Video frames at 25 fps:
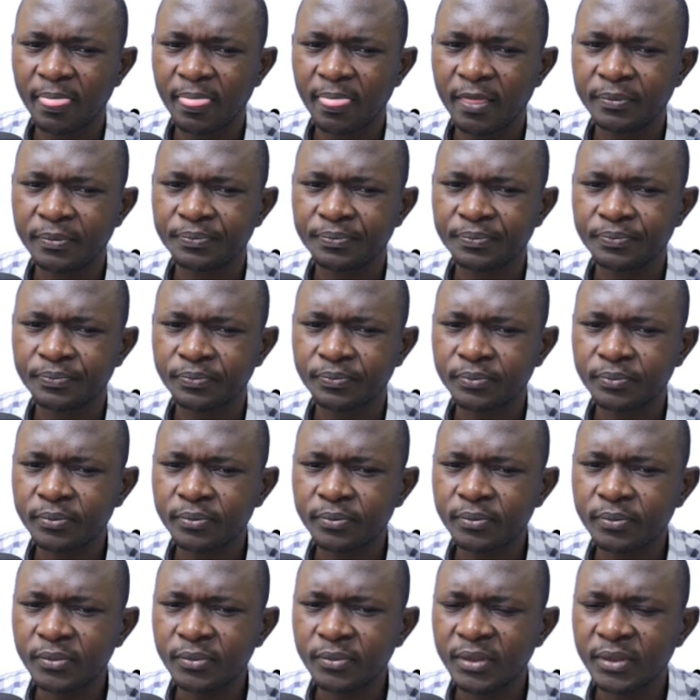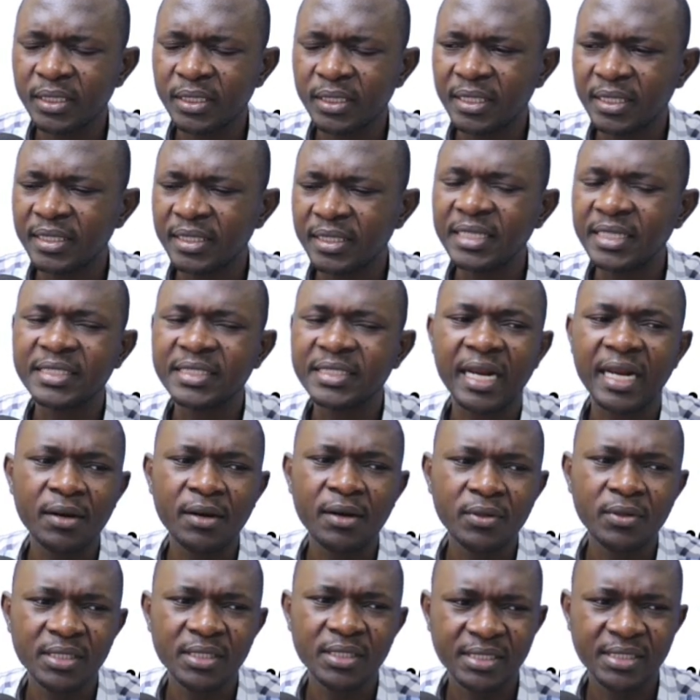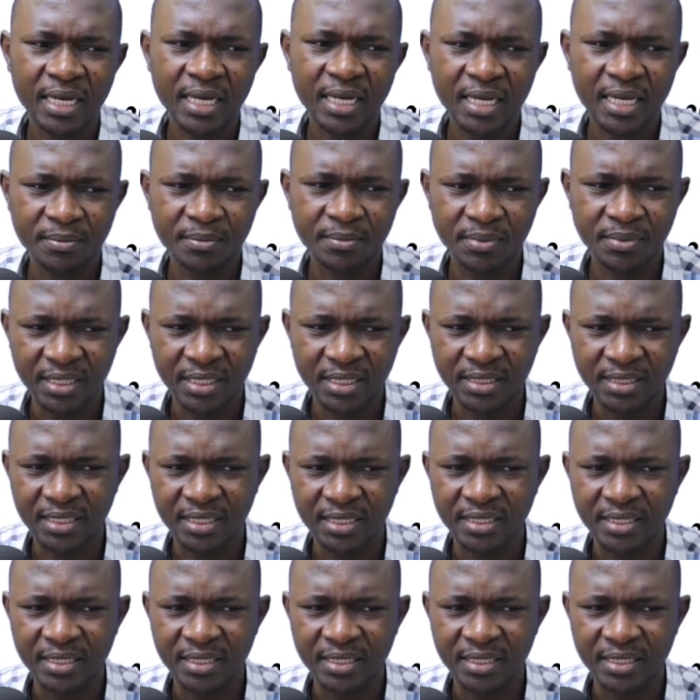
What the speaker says: have been intended by the parties.